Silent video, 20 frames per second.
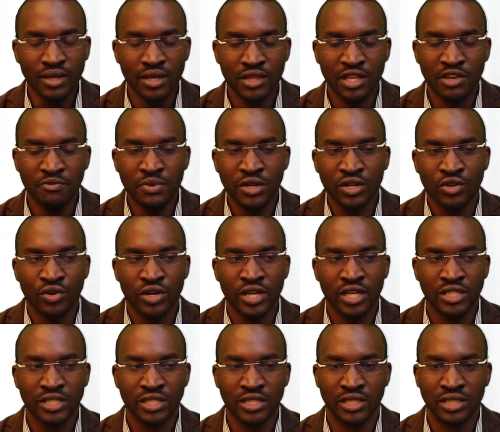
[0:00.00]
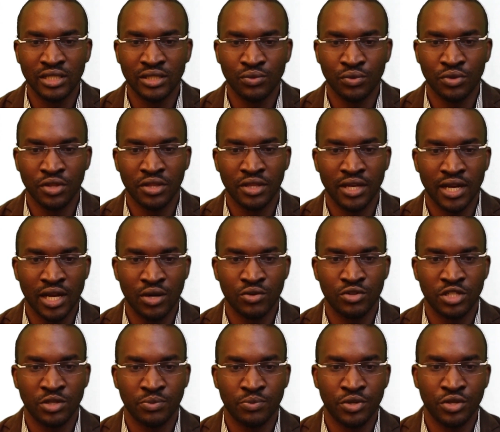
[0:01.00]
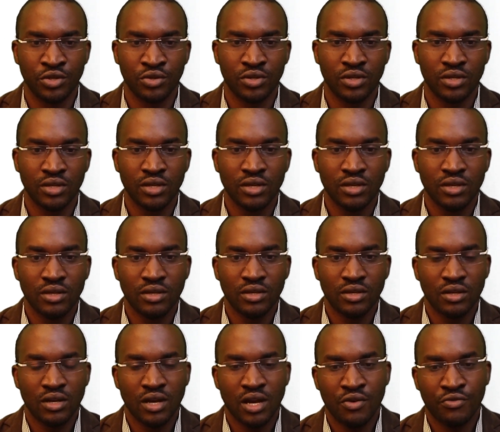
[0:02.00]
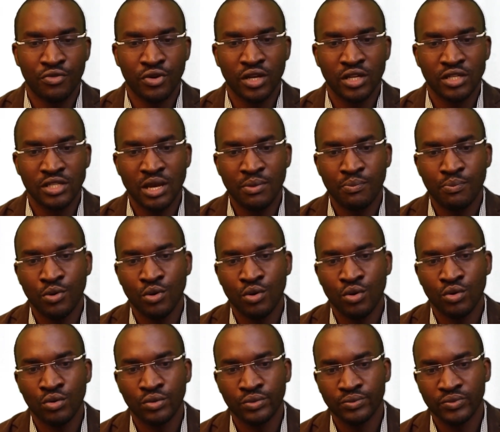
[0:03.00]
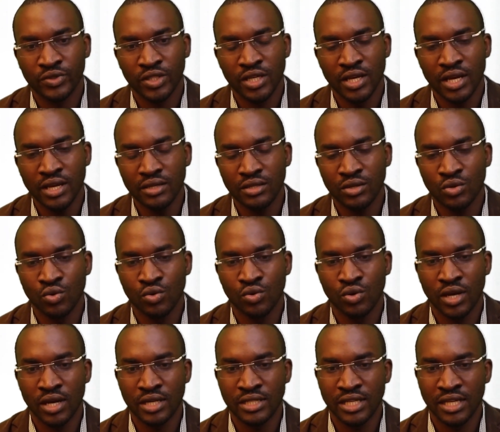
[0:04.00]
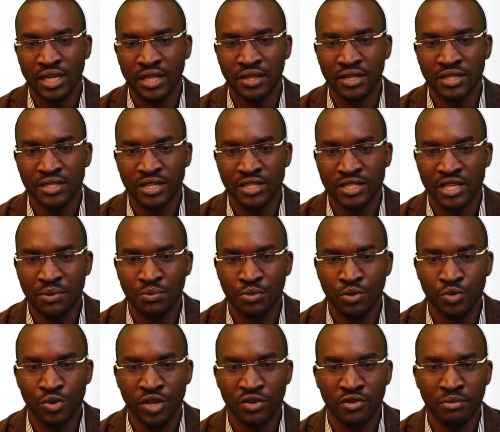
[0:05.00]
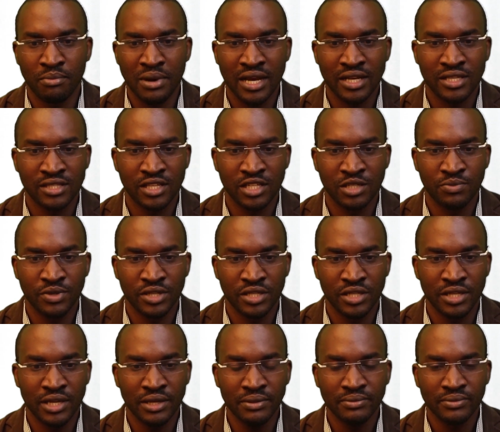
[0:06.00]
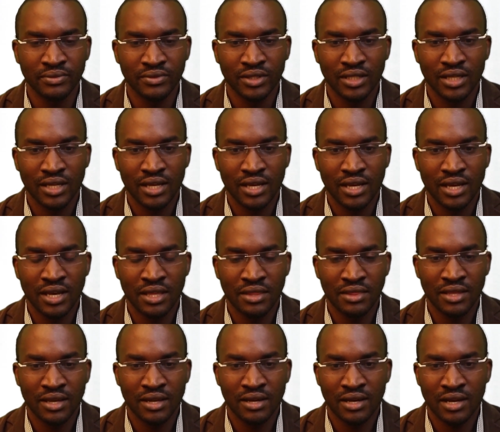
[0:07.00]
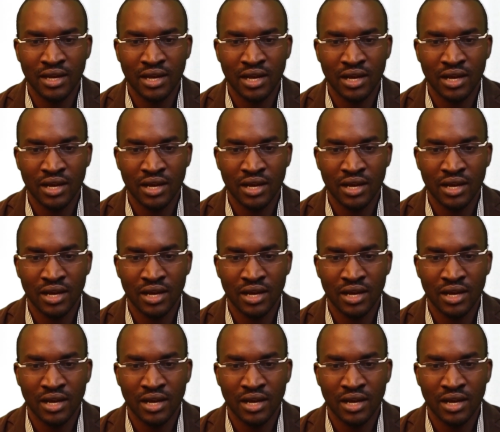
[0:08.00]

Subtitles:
they've been corrected within the accounting period. For example, here, look, take this example. We have a bank statement here, and then